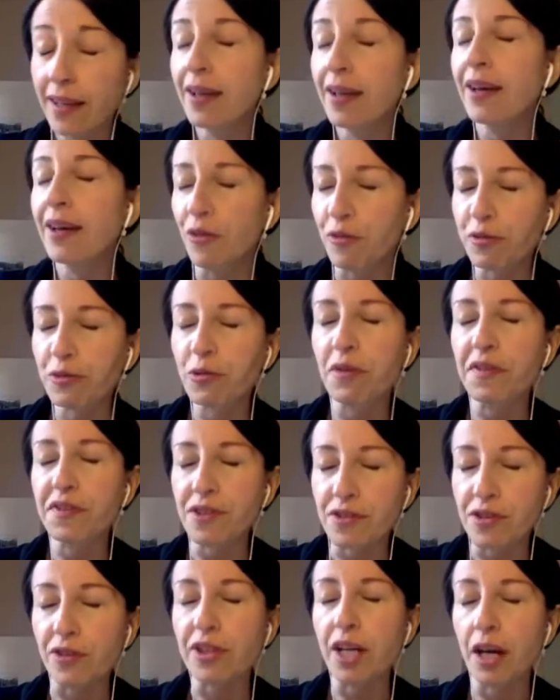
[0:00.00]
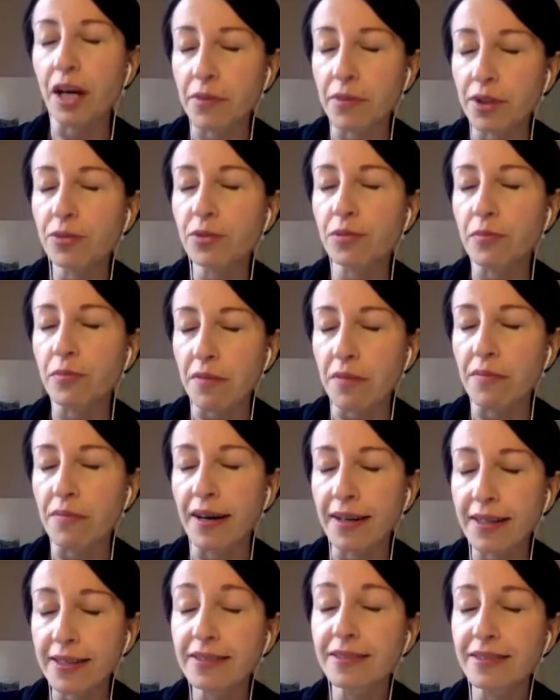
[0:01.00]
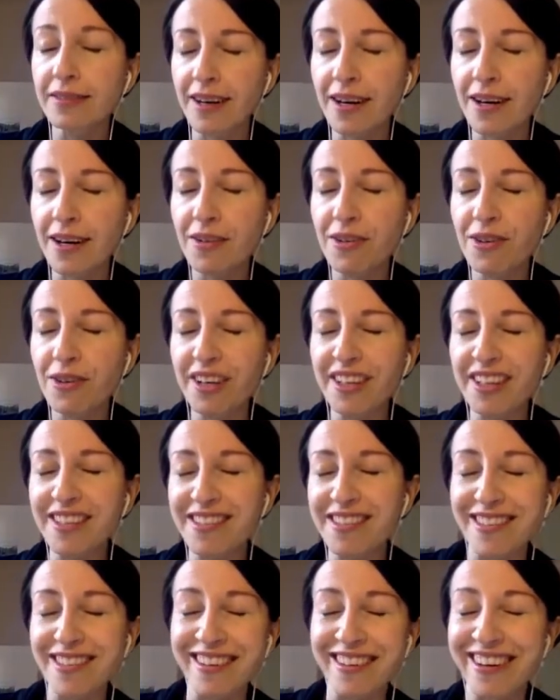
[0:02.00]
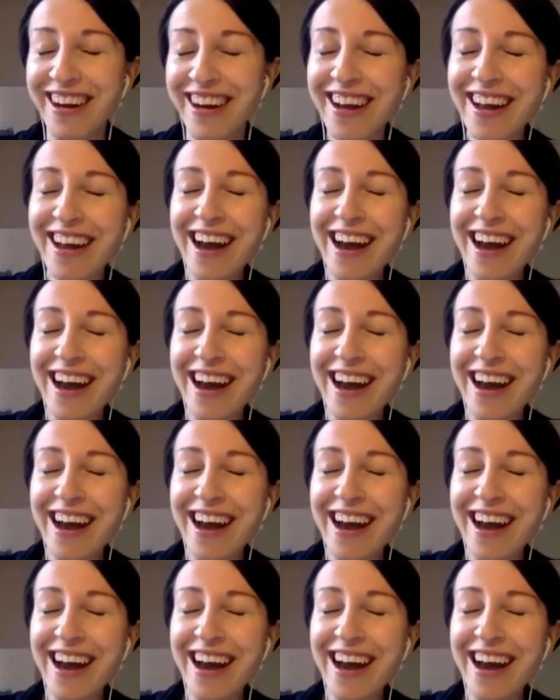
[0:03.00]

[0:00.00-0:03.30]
of course it's not coming to my mind now, it's a